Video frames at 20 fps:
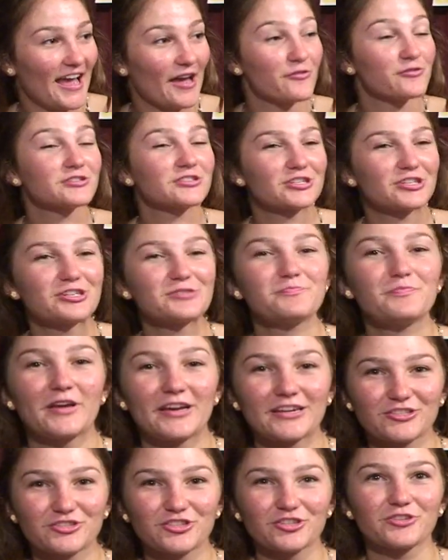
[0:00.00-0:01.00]
It was a good
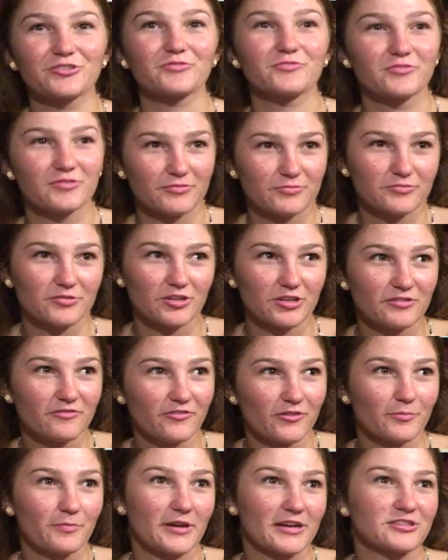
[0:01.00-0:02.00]
picture. Good for
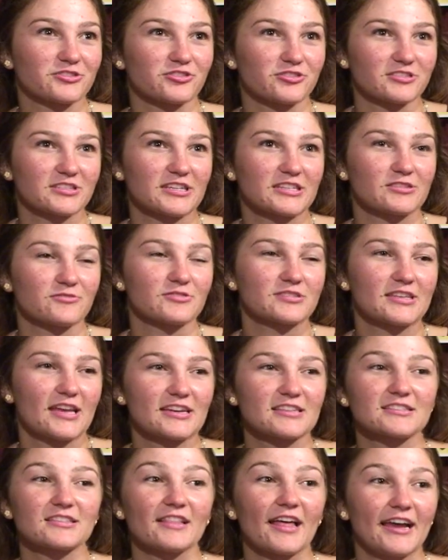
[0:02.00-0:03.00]
pictures because it was
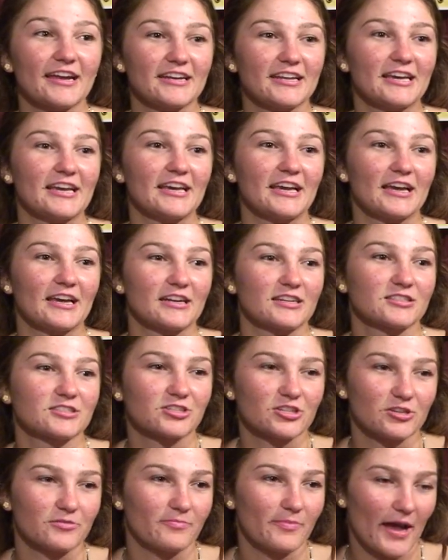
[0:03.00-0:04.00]
nice lighting and it's a
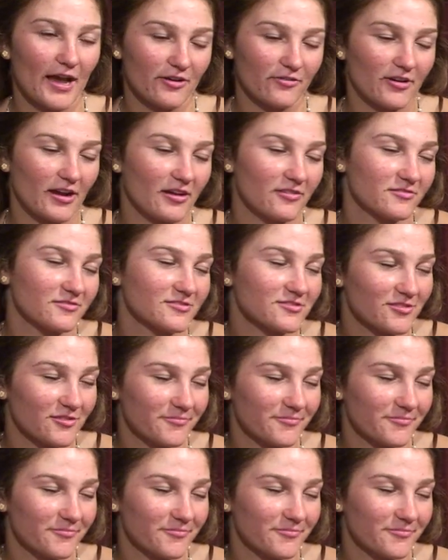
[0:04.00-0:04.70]
good background. So.